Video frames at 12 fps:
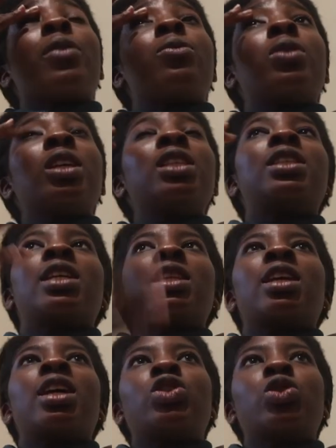really
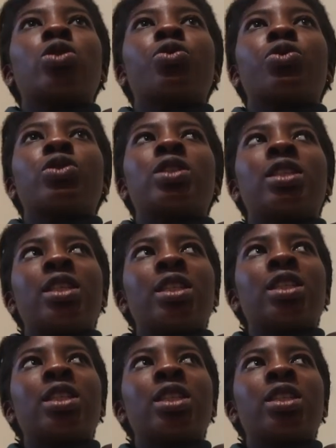did enjoy the first
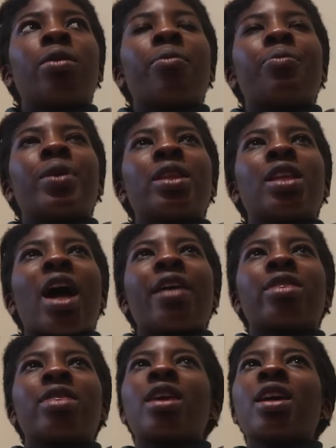seasons, but I
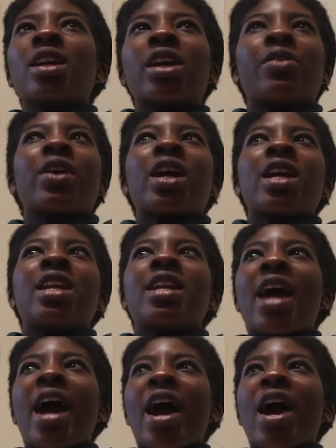think right
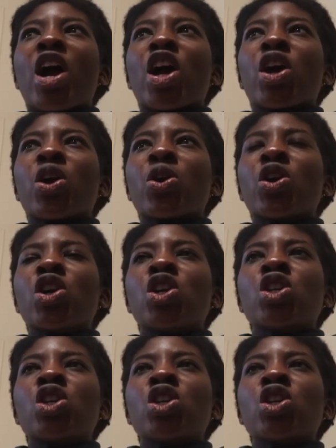now